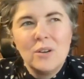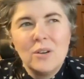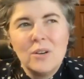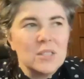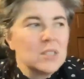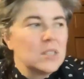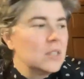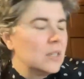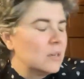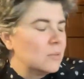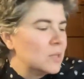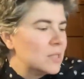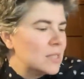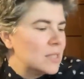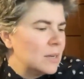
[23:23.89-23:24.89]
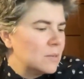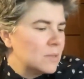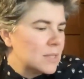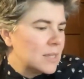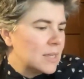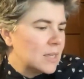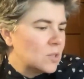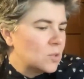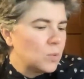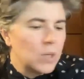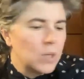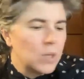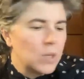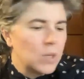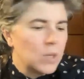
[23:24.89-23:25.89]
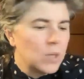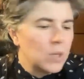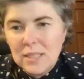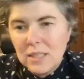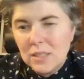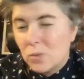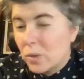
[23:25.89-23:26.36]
Gosh, I want to say it was like 2019,